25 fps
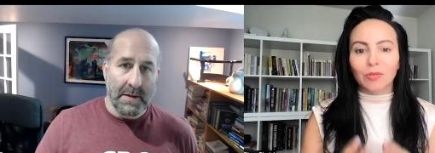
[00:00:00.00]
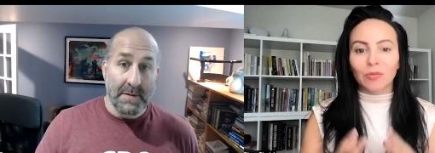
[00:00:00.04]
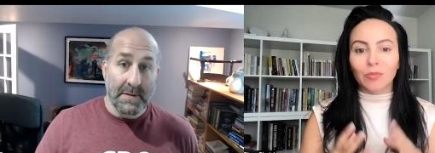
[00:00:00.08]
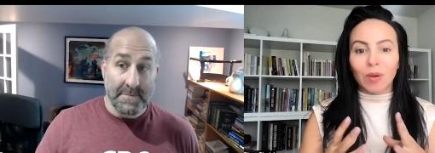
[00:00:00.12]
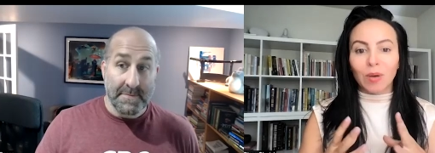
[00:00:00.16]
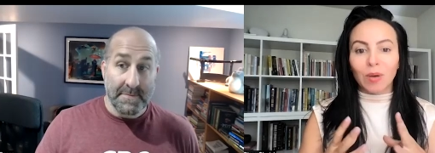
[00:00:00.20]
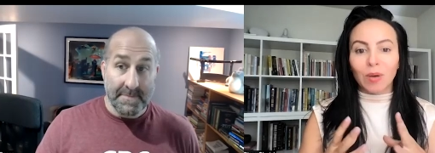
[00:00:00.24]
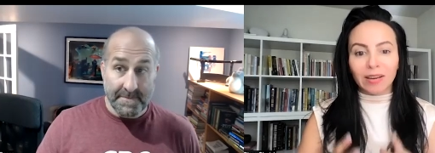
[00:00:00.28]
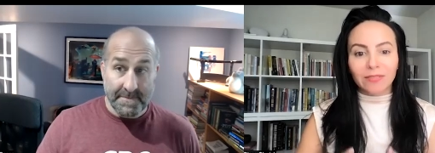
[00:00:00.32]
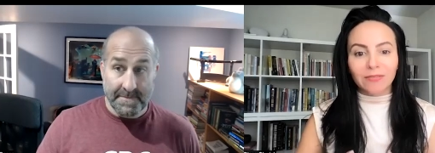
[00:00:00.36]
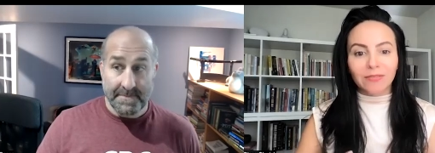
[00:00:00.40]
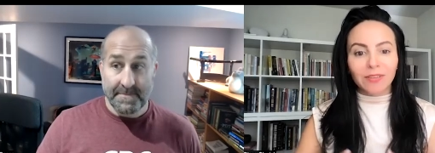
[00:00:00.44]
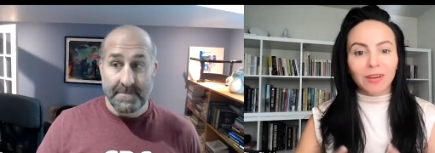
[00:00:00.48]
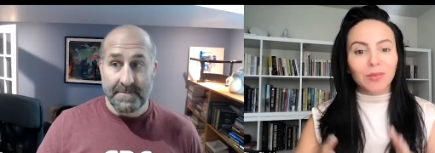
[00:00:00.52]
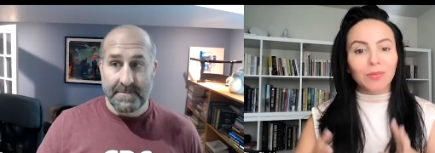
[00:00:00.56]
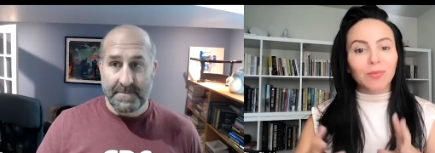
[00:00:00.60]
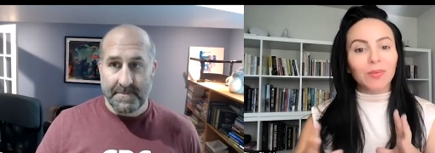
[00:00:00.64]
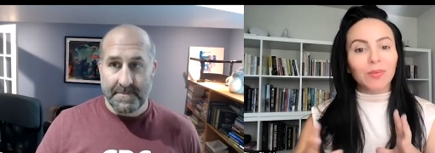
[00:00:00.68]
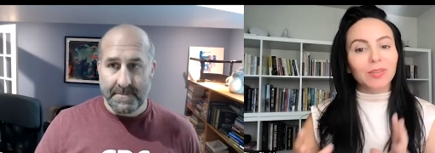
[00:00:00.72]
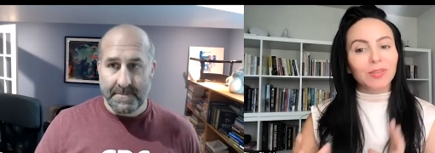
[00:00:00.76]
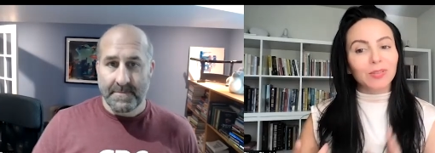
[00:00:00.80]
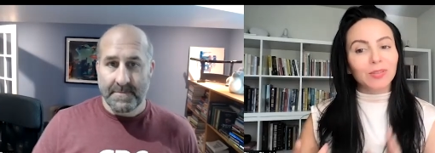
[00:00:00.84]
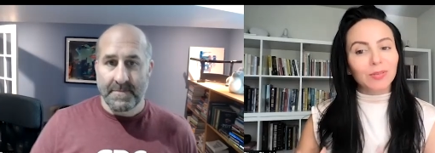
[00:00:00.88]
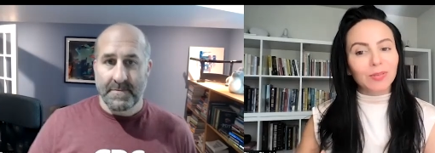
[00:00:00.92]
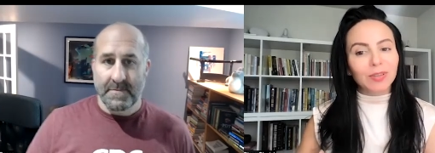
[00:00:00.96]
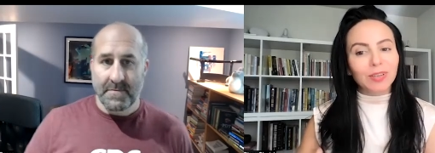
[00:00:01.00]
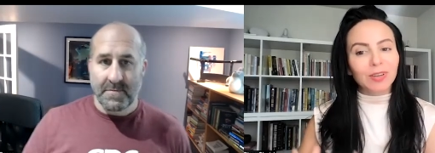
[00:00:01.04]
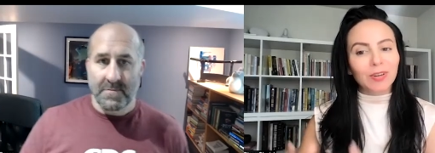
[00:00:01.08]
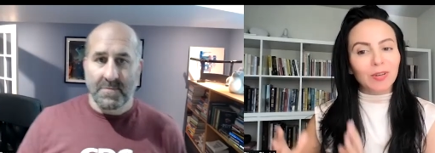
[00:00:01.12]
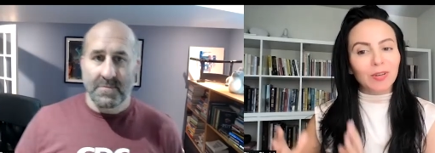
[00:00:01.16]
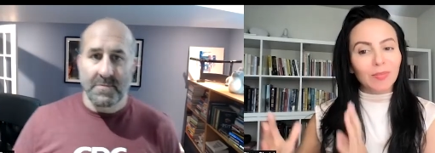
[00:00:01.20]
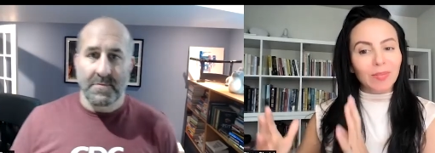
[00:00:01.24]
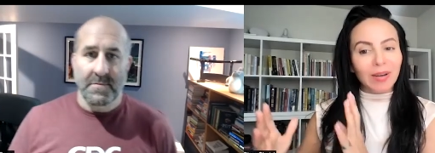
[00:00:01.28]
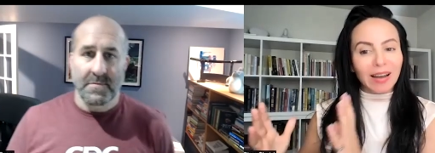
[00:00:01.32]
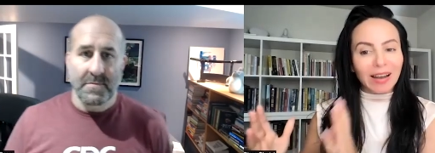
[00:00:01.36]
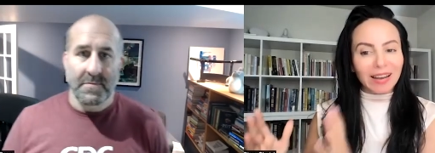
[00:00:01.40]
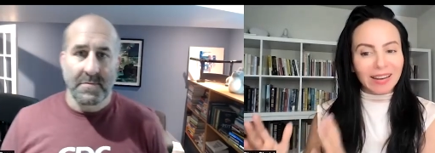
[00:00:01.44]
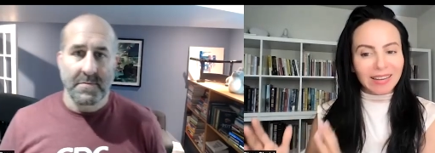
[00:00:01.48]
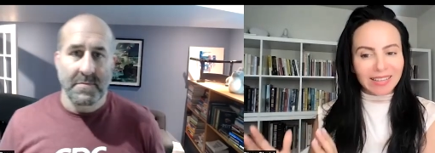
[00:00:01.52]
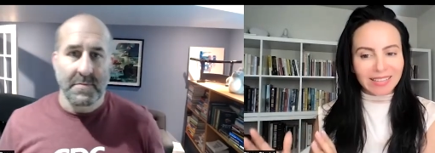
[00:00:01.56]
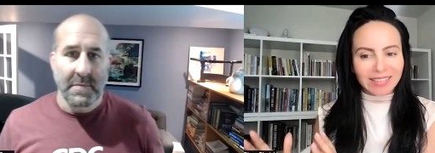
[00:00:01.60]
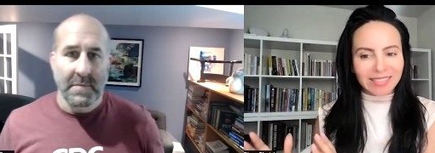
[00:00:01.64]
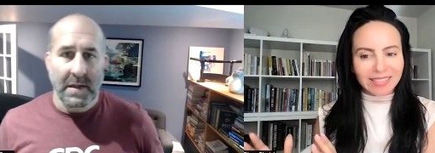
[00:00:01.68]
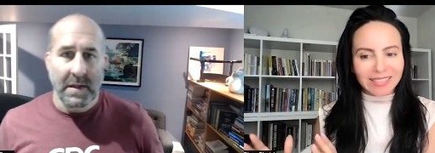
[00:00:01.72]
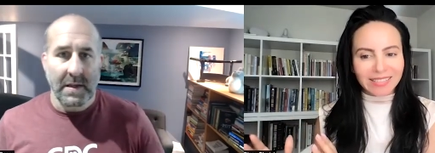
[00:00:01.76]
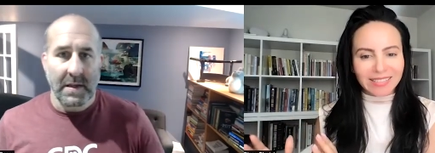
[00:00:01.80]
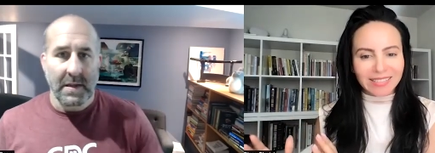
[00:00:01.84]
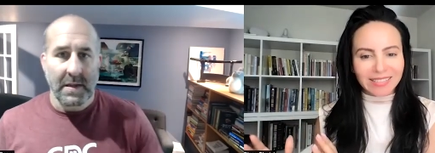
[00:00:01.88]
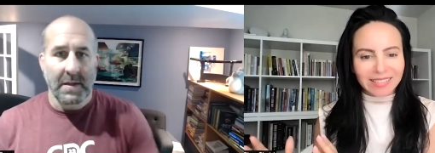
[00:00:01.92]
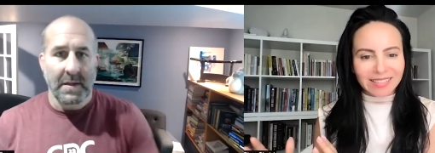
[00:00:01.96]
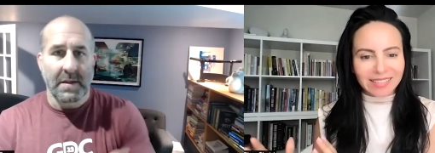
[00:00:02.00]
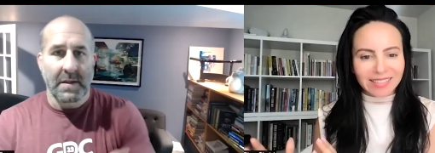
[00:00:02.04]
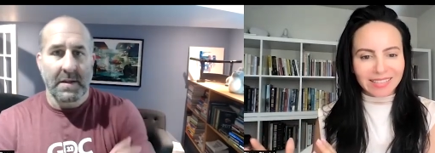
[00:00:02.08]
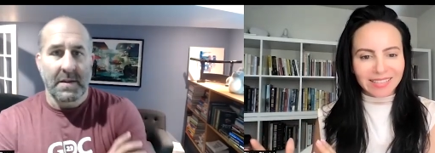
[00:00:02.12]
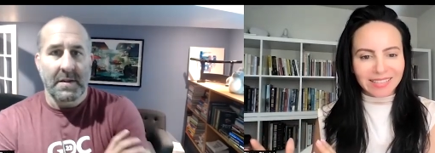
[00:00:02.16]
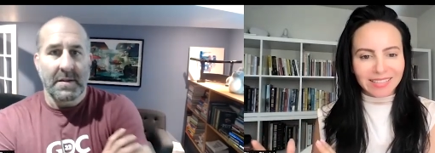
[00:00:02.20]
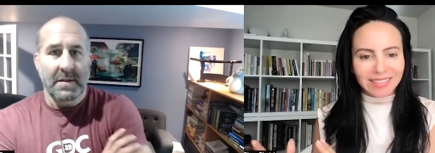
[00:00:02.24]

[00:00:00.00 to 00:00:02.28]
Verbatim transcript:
Speaker 1: What if I mm. want to become an indie